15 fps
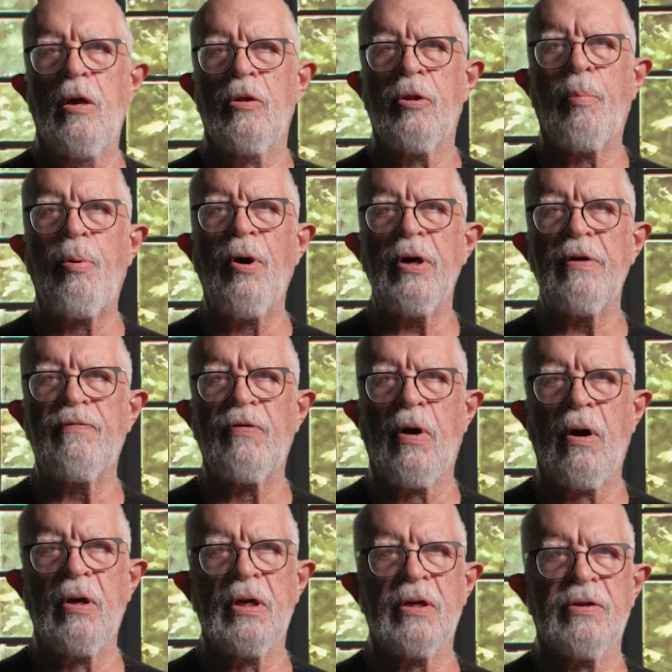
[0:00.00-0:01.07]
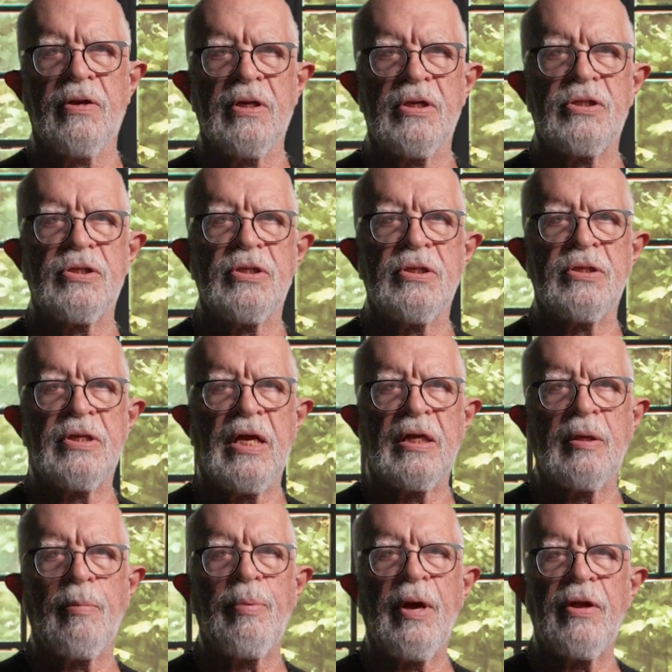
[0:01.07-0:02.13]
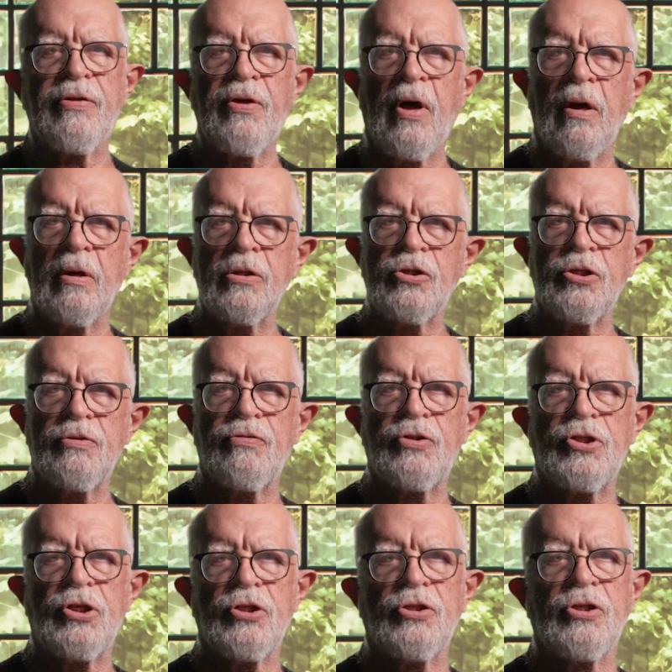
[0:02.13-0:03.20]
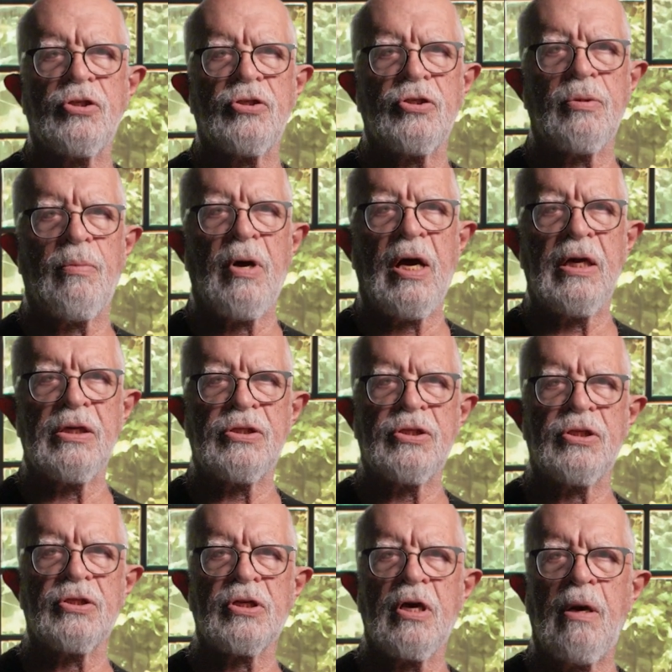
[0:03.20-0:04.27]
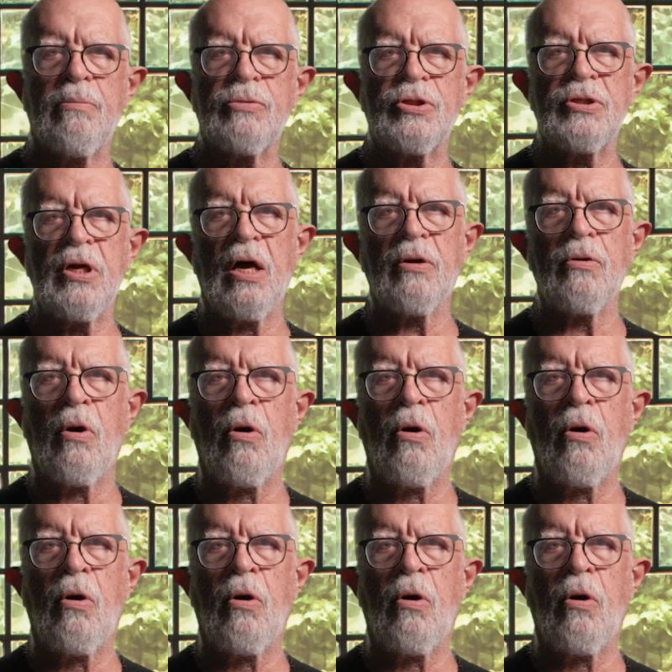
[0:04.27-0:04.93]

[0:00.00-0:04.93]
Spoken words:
The point of all of this is that the pathology of schistosomiasis comes not